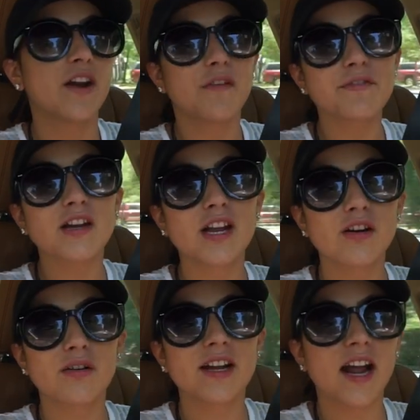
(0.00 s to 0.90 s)
I don't feel like
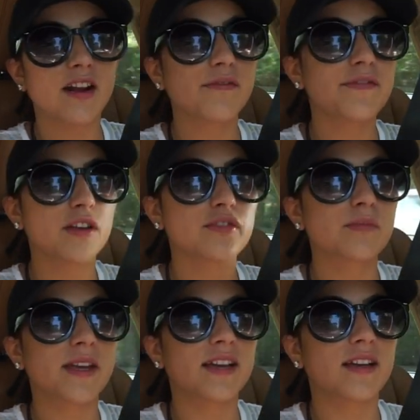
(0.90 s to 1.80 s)
going. I don't feel
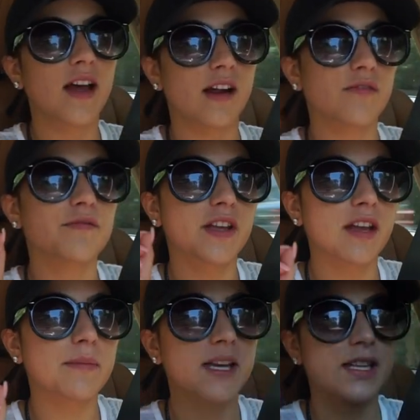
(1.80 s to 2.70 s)

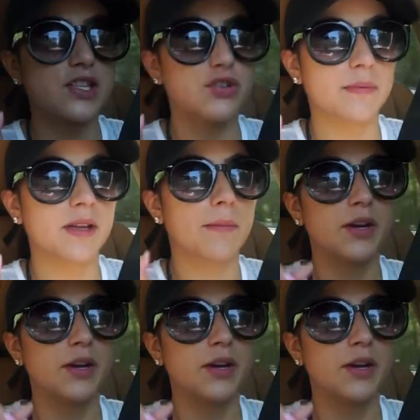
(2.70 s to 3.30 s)
like making the trip there.